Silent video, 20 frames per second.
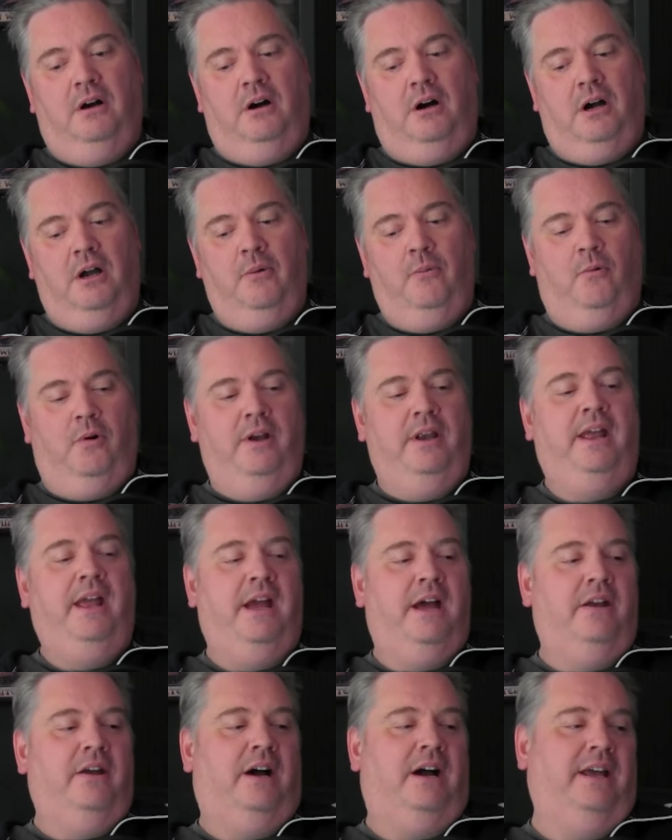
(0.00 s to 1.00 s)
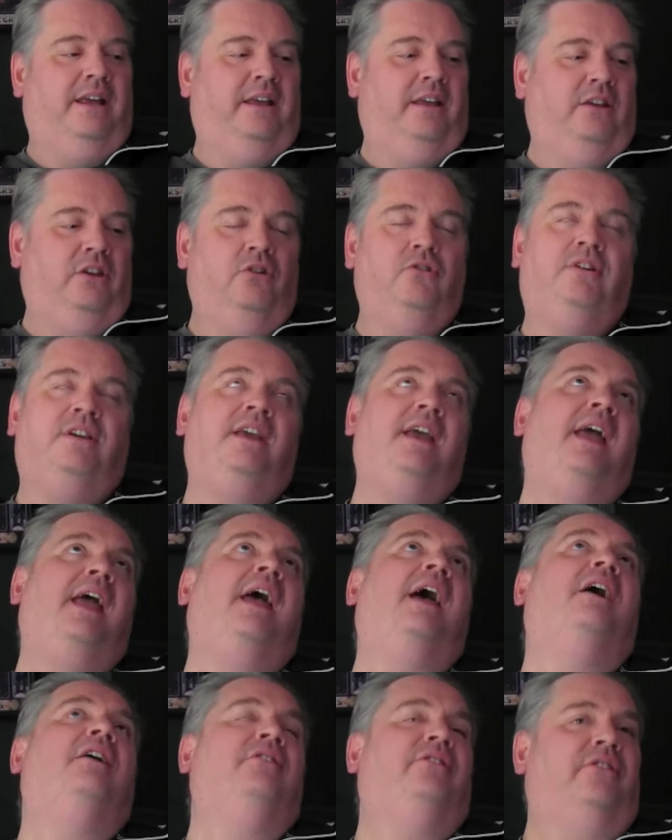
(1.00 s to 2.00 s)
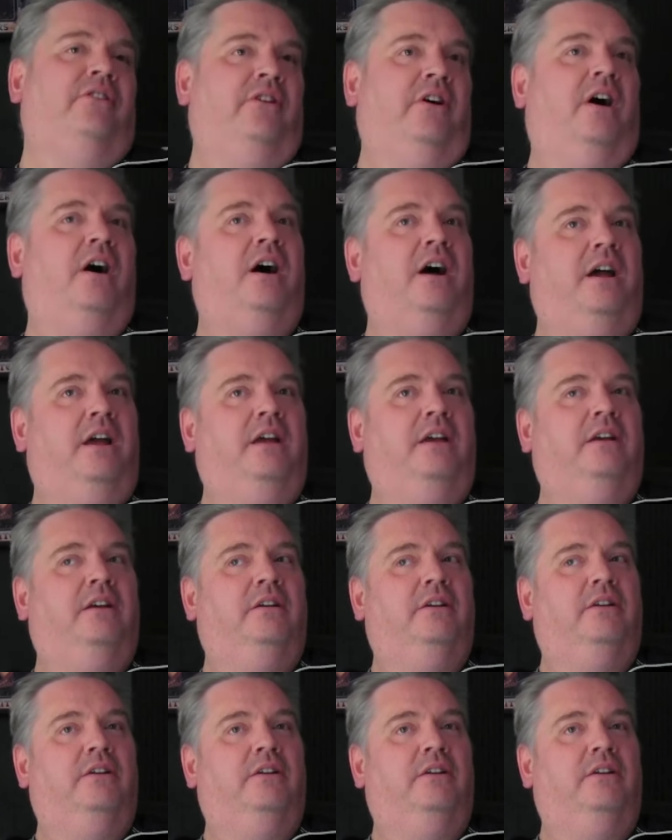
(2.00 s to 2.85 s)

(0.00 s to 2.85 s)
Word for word: on one hand, I you can't deny